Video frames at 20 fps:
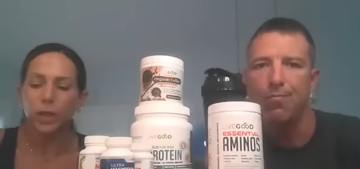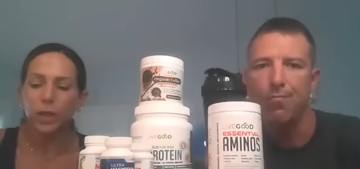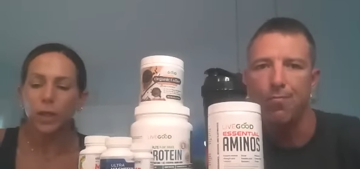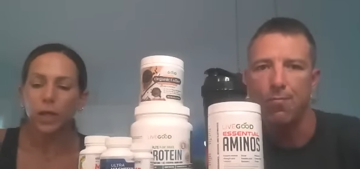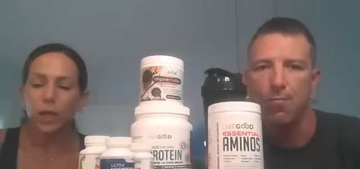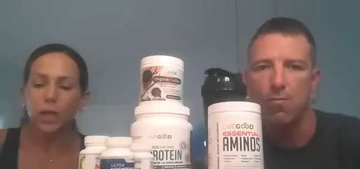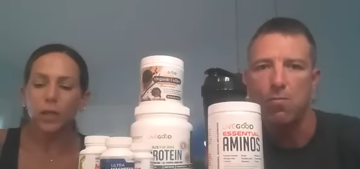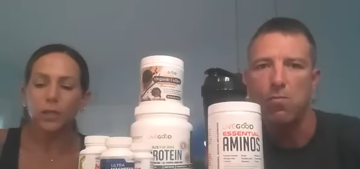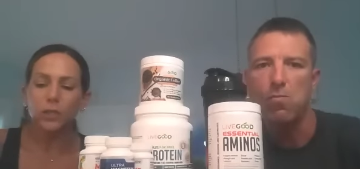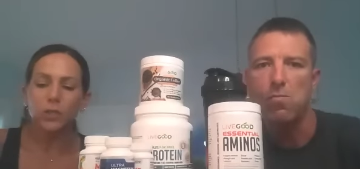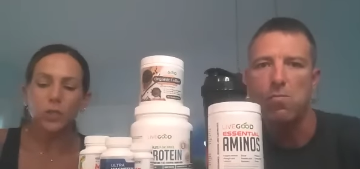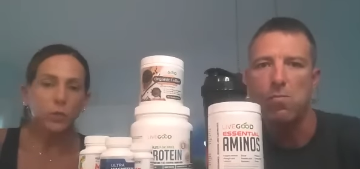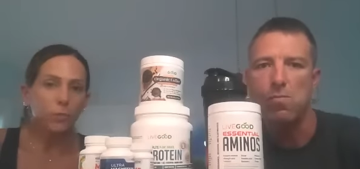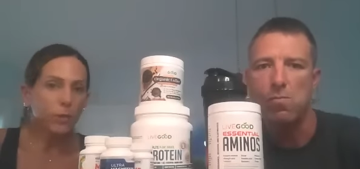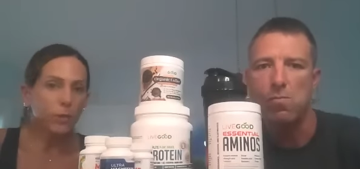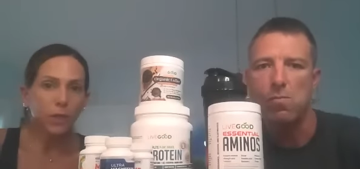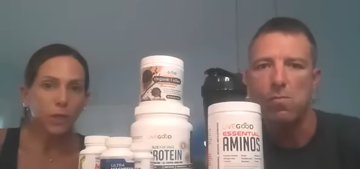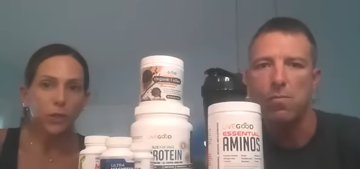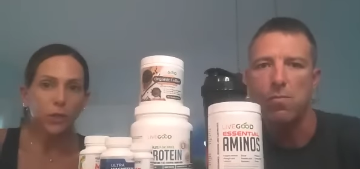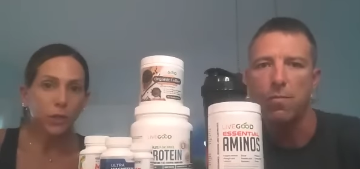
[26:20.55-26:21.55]
Speaker 1: uh,
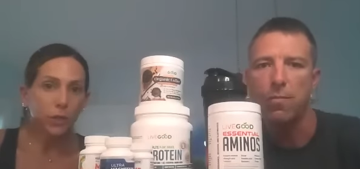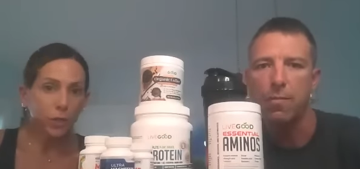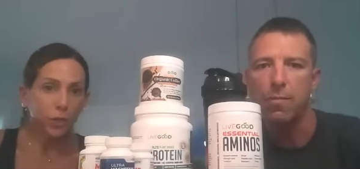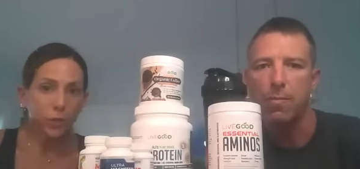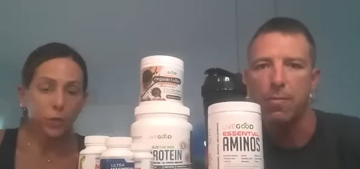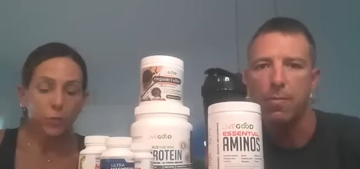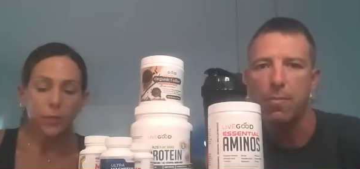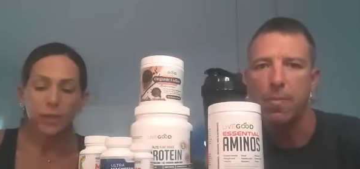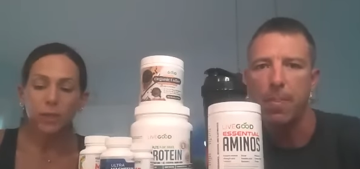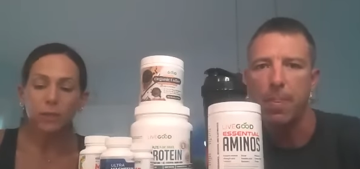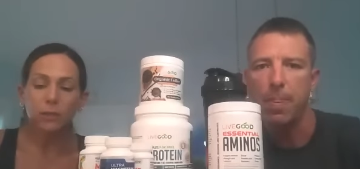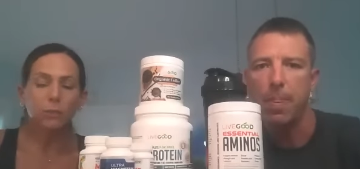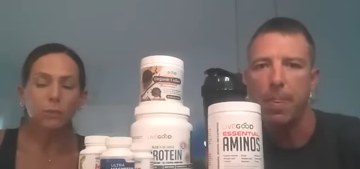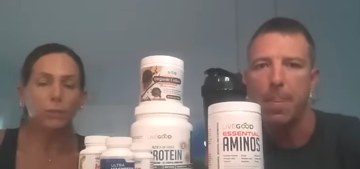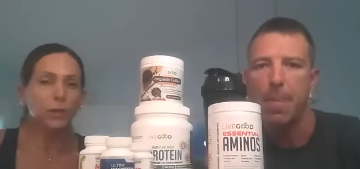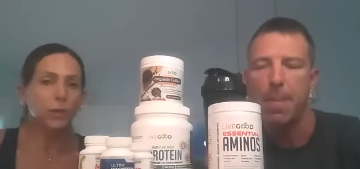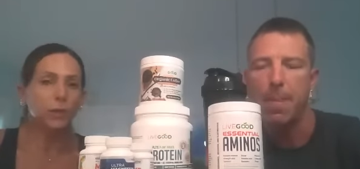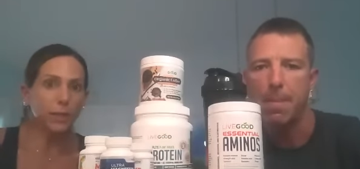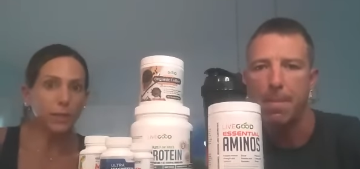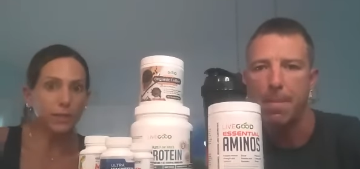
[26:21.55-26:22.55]
turmeric or curcumin, we
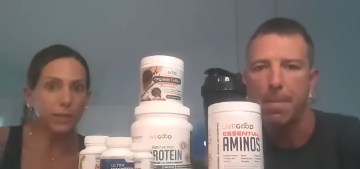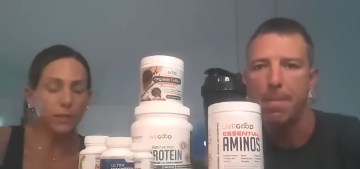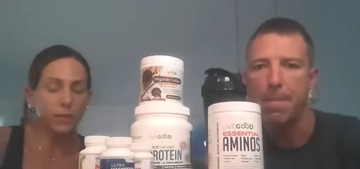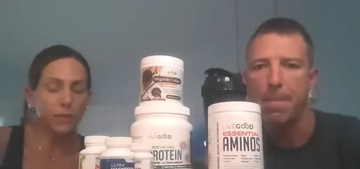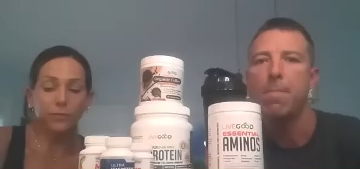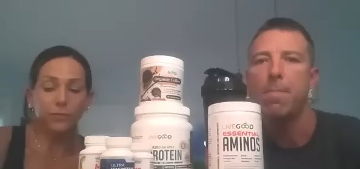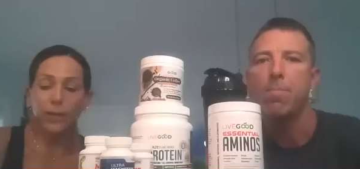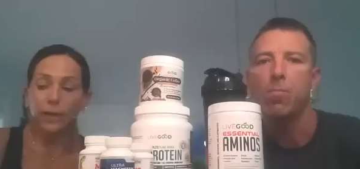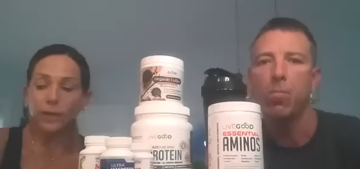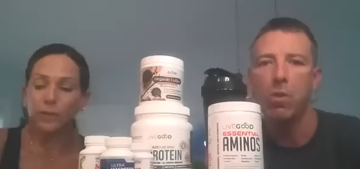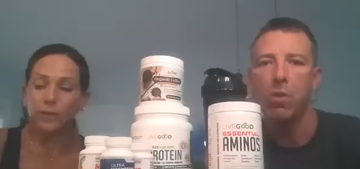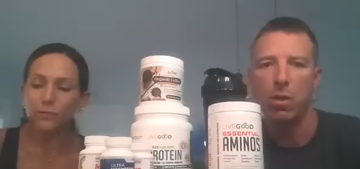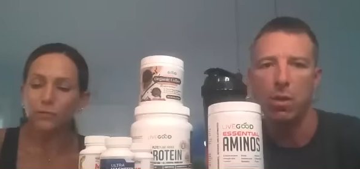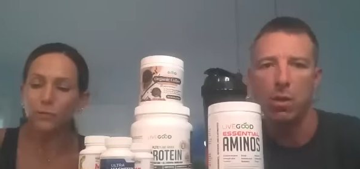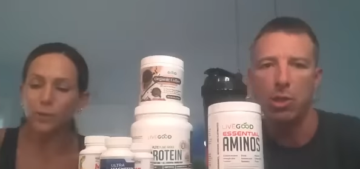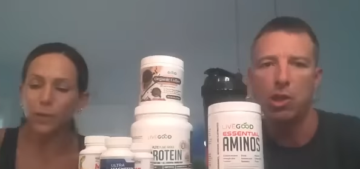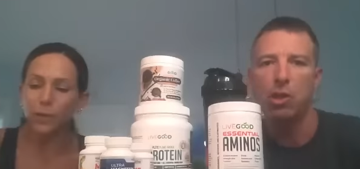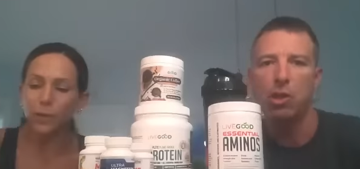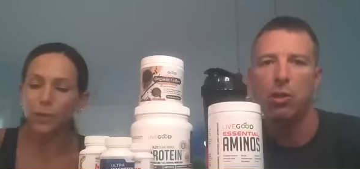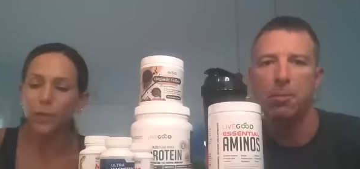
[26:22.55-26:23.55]
know that's in our factor
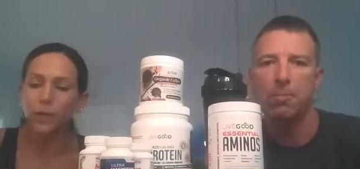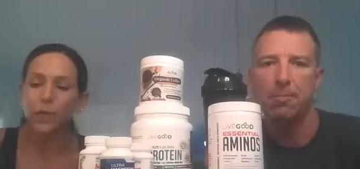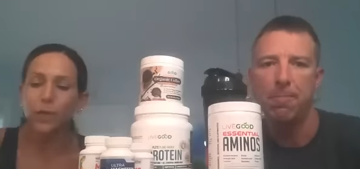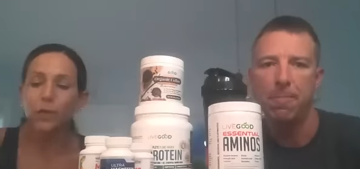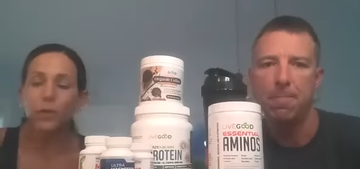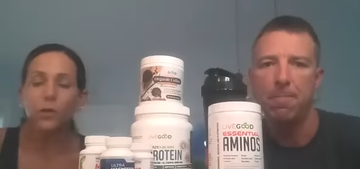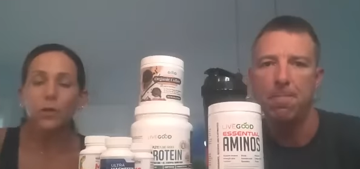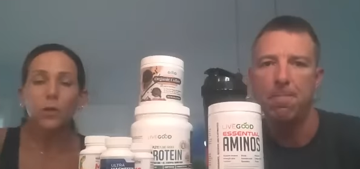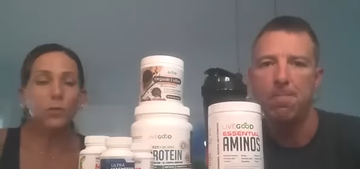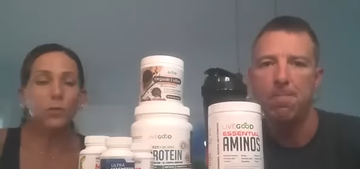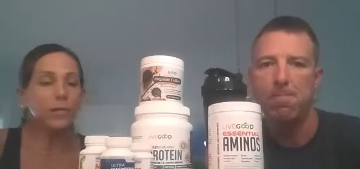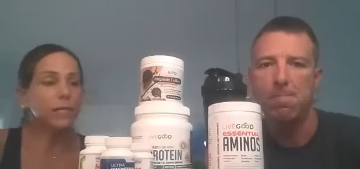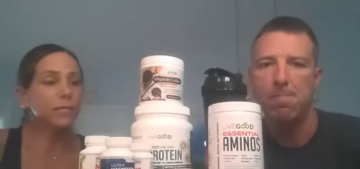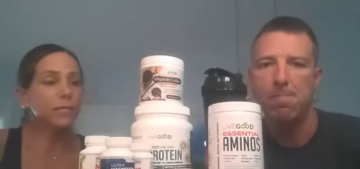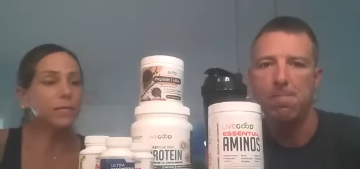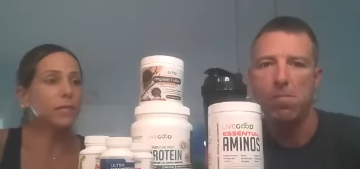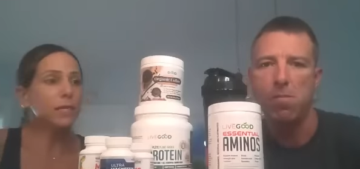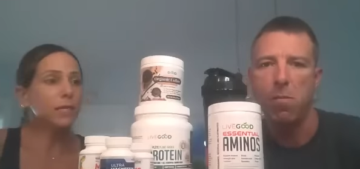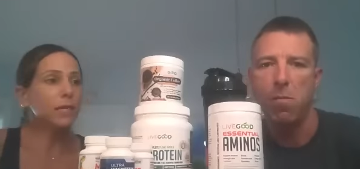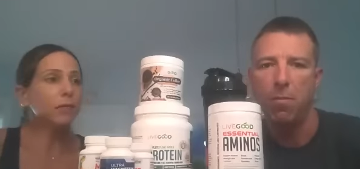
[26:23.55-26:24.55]
four, sure. green
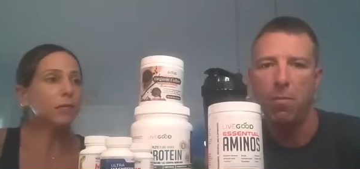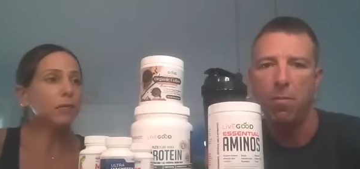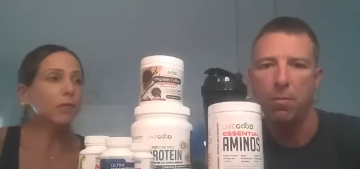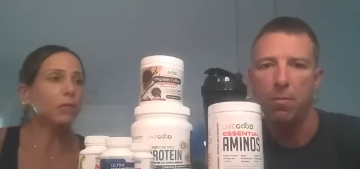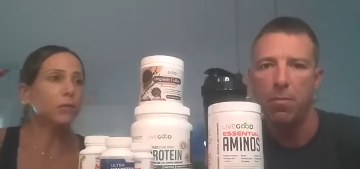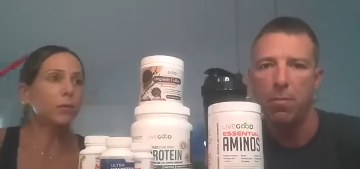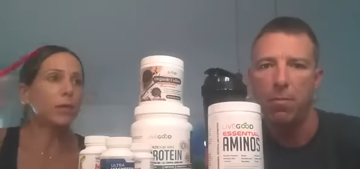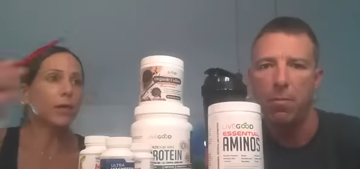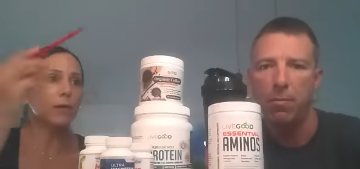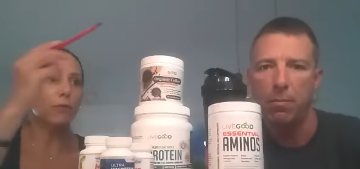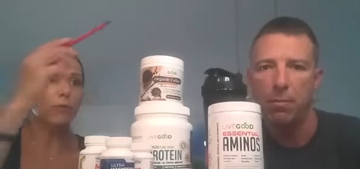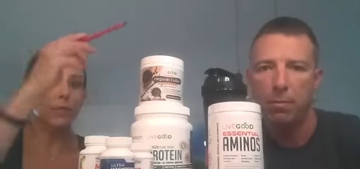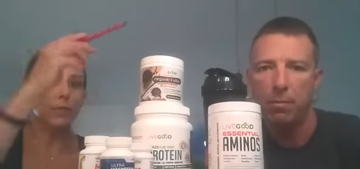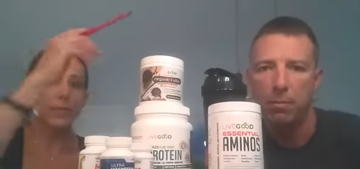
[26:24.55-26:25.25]
tea, which we have